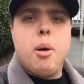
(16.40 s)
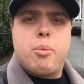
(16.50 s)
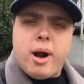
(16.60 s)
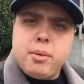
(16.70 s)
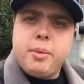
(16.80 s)

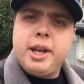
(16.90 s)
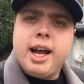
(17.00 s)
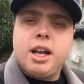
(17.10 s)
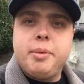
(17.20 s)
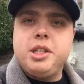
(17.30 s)
Probably
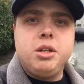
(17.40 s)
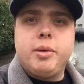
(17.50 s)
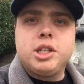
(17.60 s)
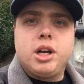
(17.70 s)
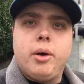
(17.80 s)
not going to be too
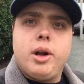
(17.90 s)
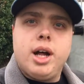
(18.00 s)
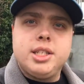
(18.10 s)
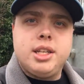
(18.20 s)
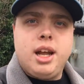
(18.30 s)
much going
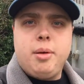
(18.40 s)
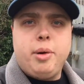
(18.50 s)
on today,